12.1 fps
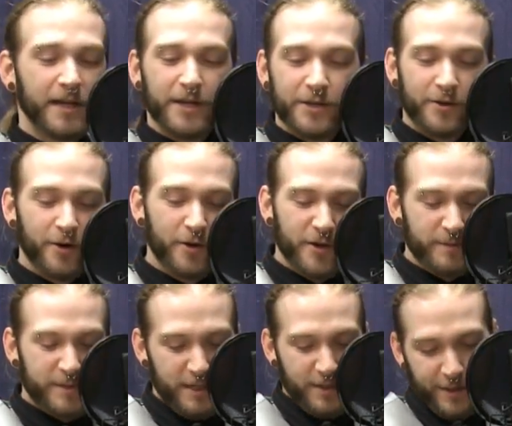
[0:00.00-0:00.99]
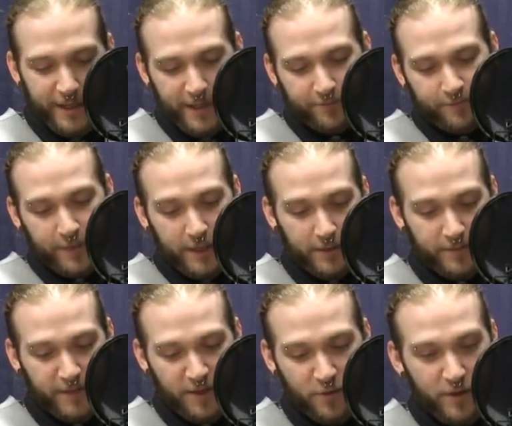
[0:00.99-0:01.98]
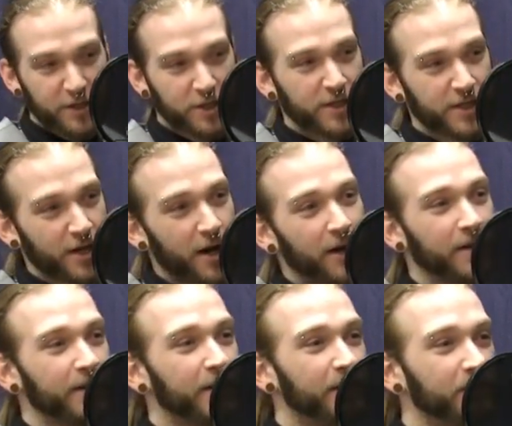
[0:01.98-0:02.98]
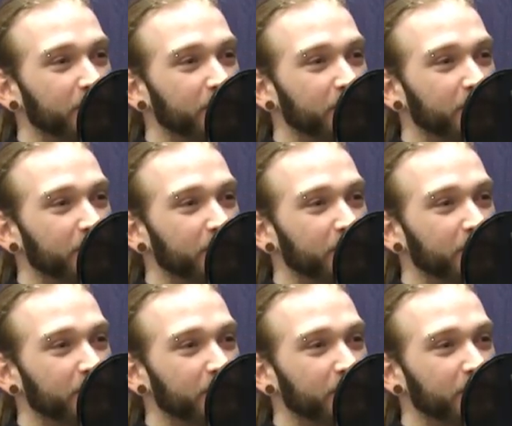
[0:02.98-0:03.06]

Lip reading: And you grow them till they're 2 inches tall,